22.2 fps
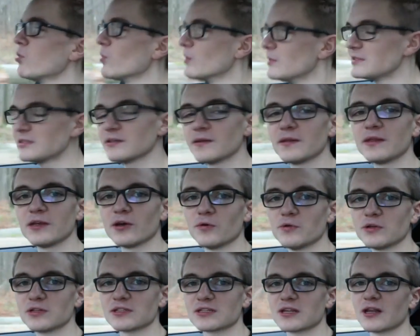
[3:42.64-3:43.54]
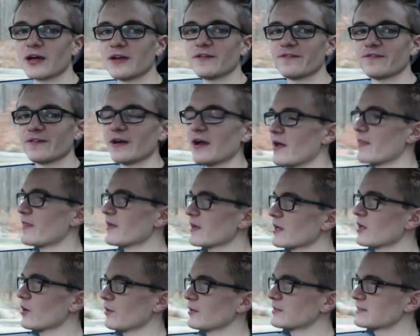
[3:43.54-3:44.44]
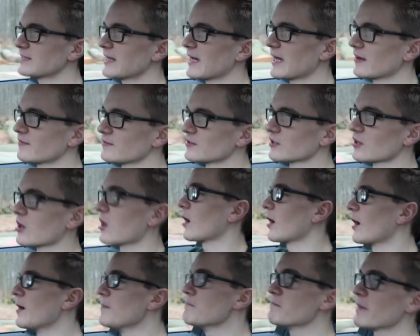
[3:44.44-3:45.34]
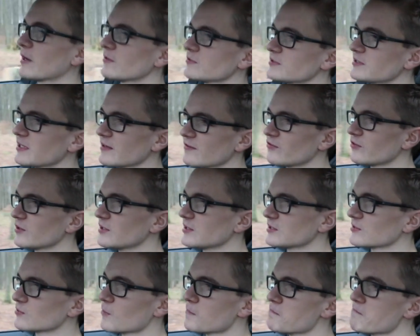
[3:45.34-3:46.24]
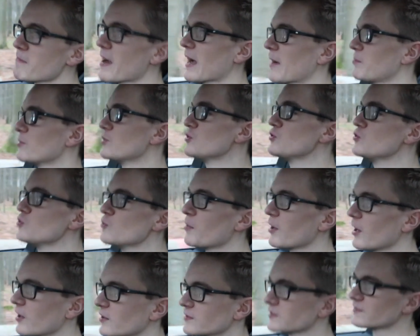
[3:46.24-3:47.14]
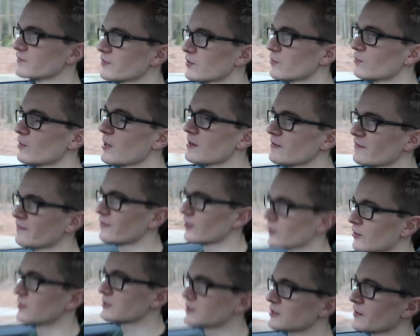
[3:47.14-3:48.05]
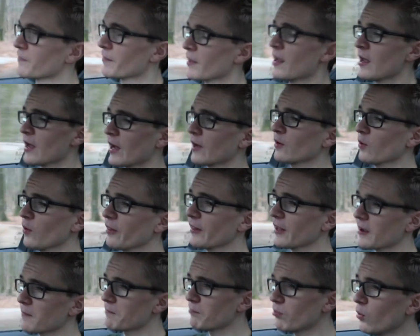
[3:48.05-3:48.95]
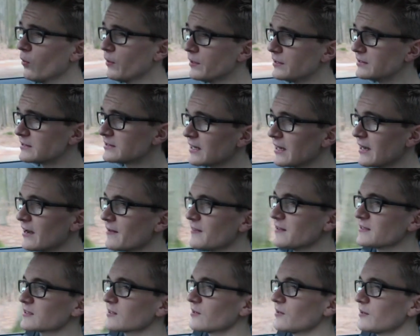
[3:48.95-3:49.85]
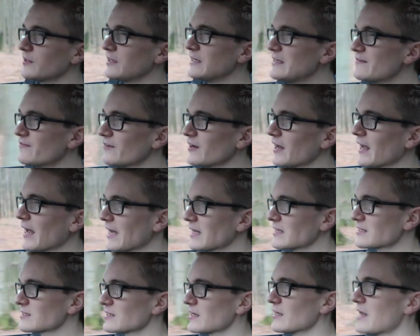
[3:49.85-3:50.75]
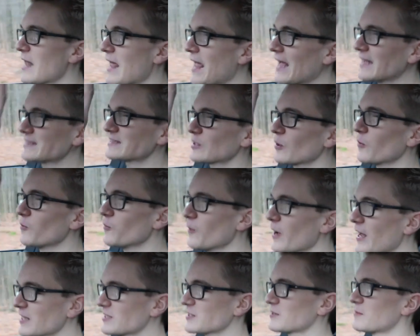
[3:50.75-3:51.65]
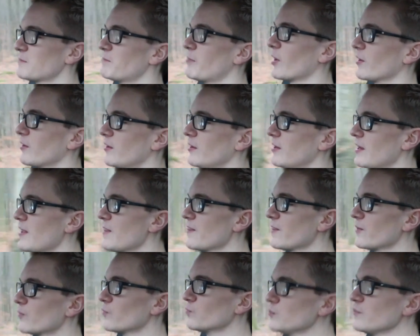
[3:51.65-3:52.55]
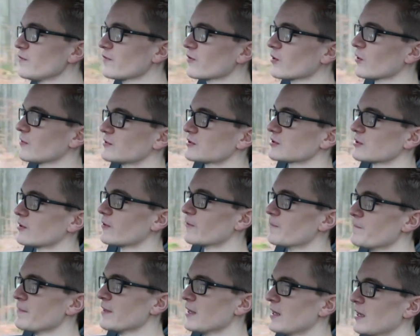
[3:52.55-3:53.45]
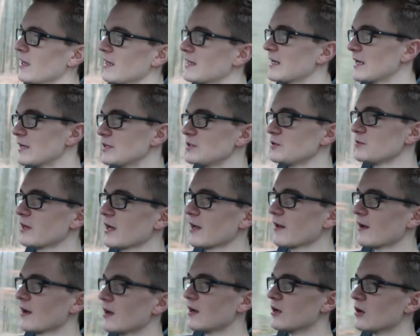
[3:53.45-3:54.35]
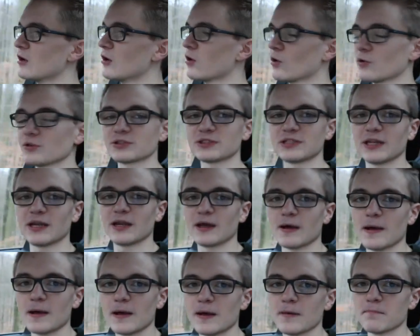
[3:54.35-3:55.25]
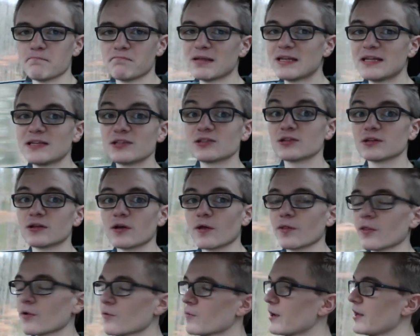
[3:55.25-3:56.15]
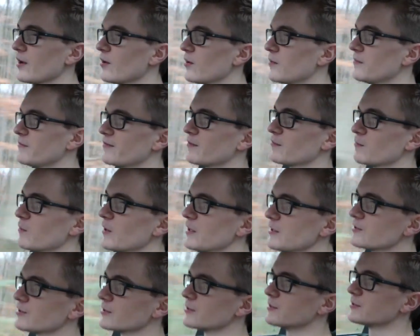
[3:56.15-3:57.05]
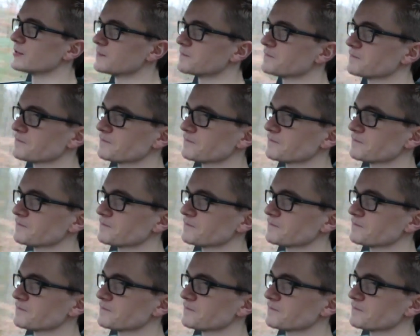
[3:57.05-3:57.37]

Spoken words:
point in the owner's life they're going to have to climb Mount Everest or map a new part of the rainforest. And on that point, this car even has an SOS button in the roof console in case you get lost in a blizzard on the way home from Waitrose.